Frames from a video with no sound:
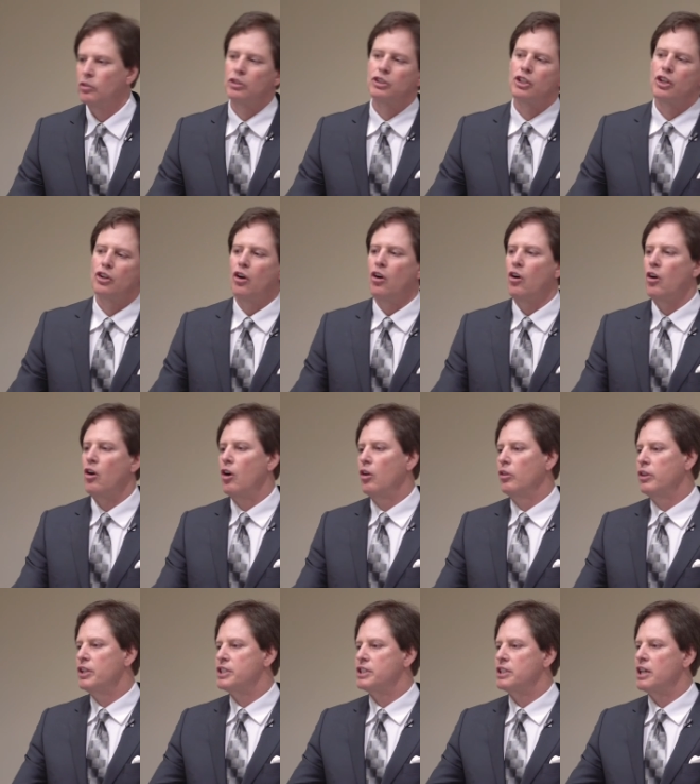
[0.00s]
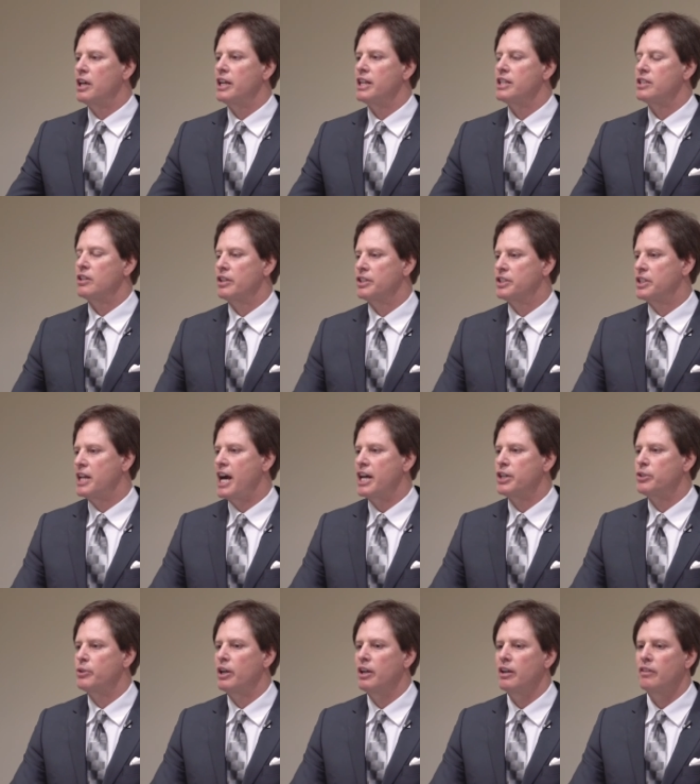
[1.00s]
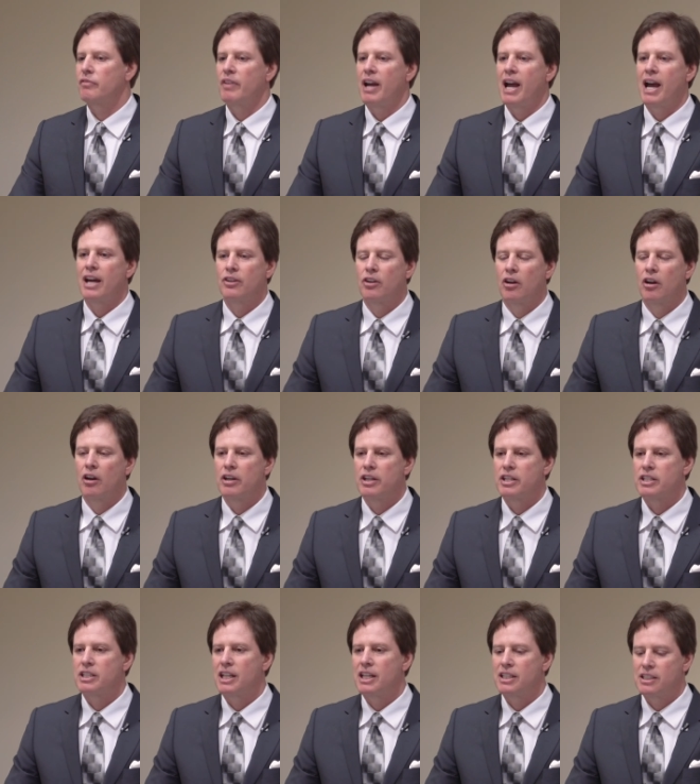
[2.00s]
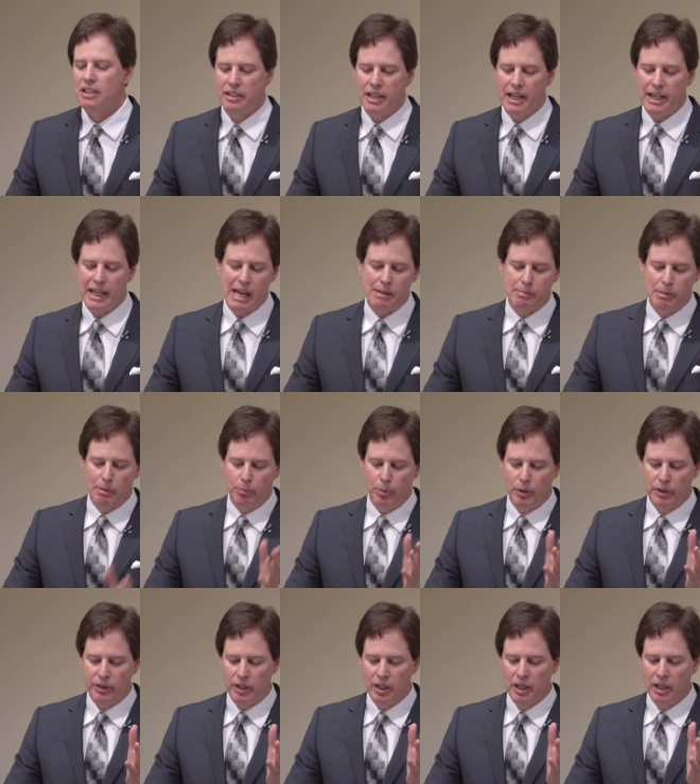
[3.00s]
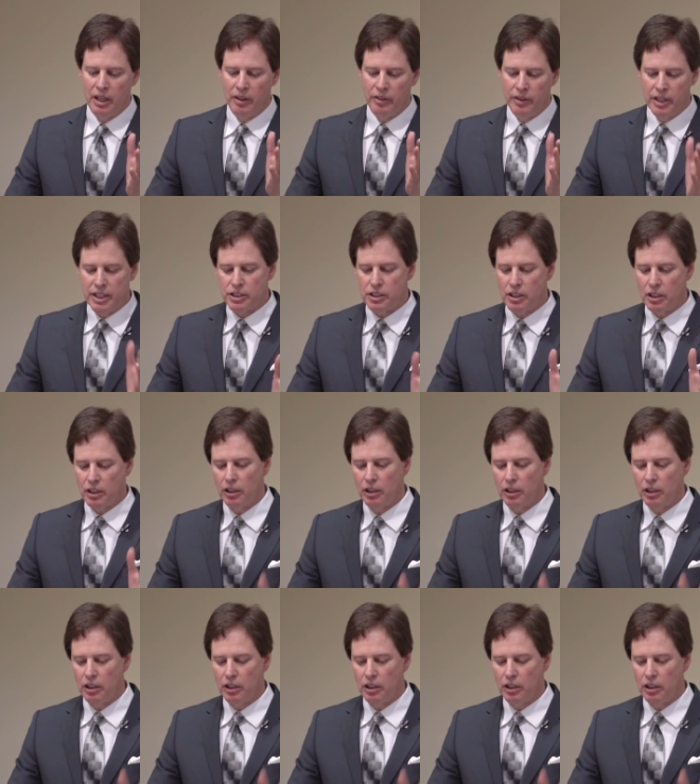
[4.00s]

looked at all the studies on saturated fat and heart disease, and they came up with this